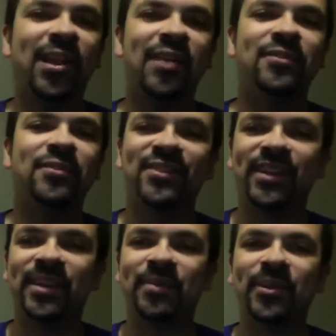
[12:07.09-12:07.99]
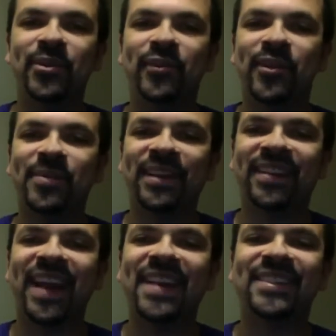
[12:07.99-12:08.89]
loves the city beautiful. I mean,
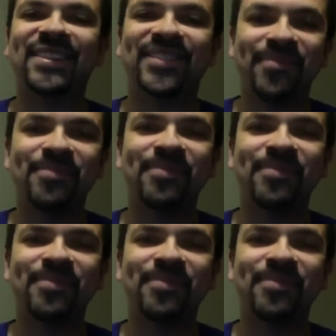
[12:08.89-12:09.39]
that is some